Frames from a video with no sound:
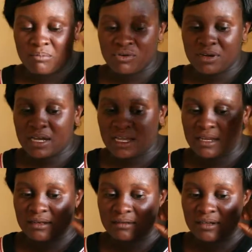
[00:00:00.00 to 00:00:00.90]
A broker
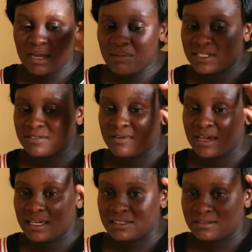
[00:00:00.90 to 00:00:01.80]
can come as
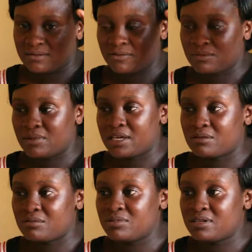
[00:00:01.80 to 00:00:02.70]
far as from
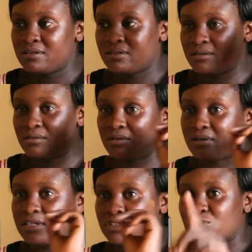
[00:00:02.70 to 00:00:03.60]
Nairobi or
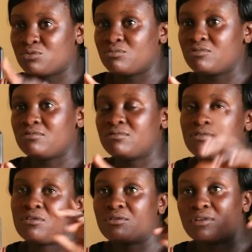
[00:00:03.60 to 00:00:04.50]
Kisumu
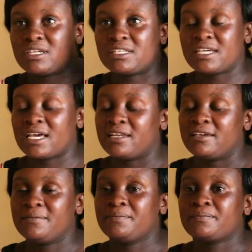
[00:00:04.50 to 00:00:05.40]
or Kitale